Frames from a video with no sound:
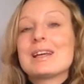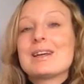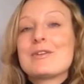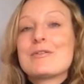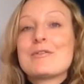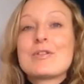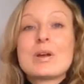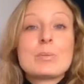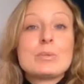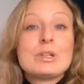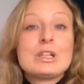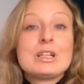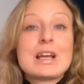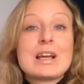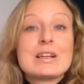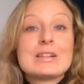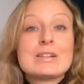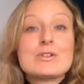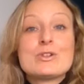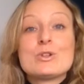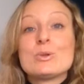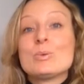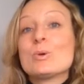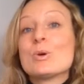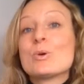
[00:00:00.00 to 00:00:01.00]
feminine
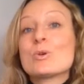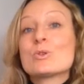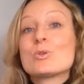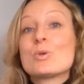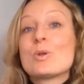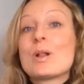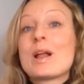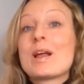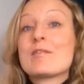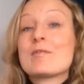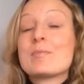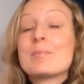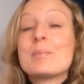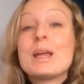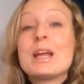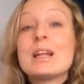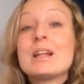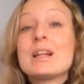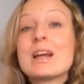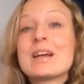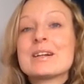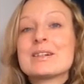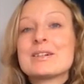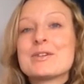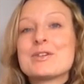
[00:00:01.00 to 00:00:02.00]
energy, we also have male
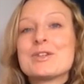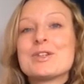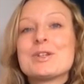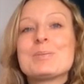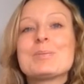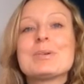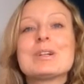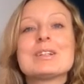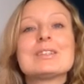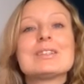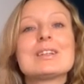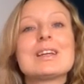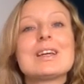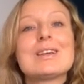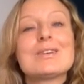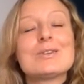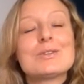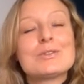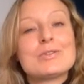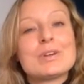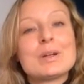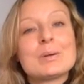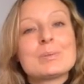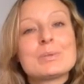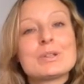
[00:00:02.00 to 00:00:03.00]
energy, but in
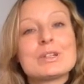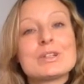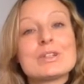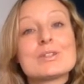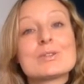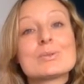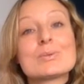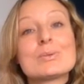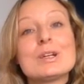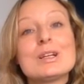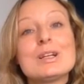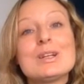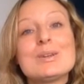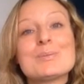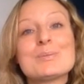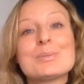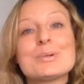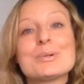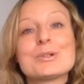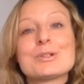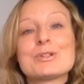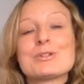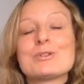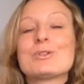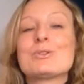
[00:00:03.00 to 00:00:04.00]
November it's really
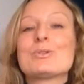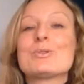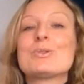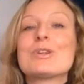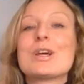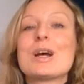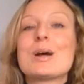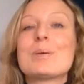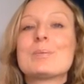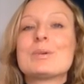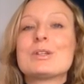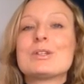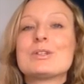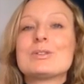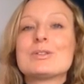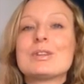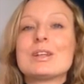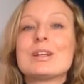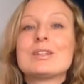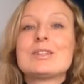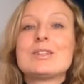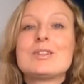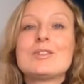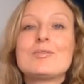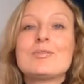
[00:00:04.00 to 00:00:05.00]
important to tap into
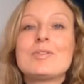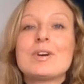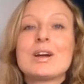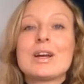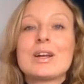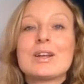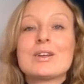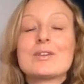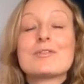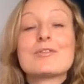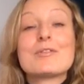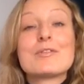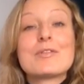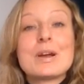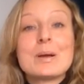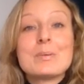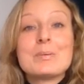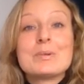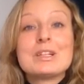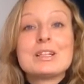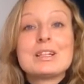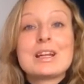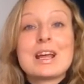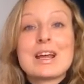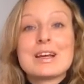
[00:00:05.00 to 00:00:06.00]
that divine
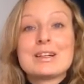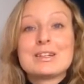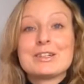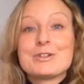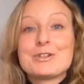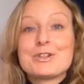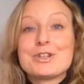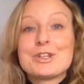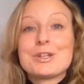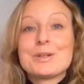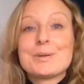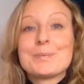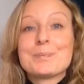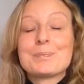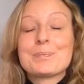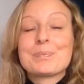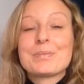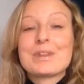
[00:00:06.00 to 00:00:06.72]
feminine energy.